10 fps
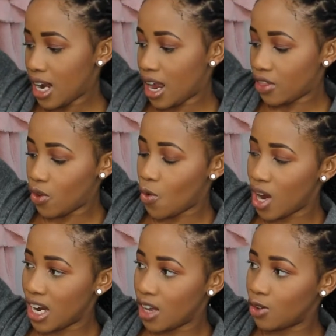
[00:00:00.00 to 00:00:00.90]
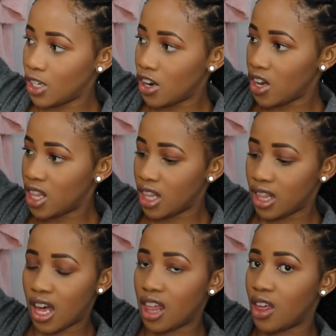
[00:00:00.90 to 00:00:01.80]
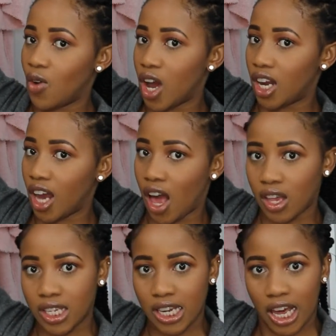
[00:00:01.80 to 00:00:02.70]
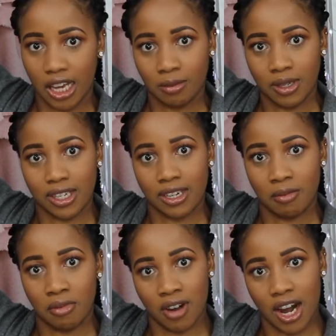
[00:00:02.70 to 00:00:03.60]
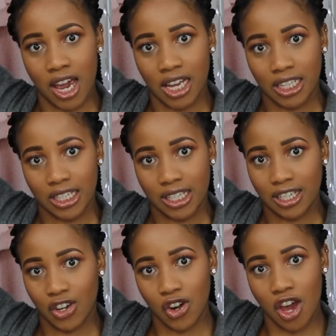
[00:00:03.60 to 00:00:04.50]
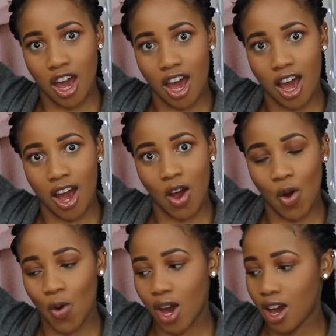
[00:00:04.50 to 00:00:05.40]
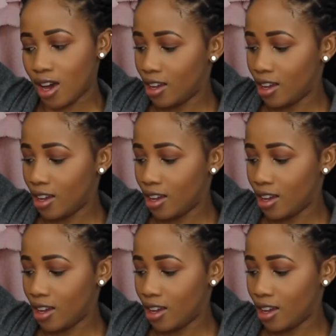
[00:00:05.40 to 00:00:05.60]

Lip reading: Like, the one leg was longer than the other one. I was like, Mr. Bryce, no!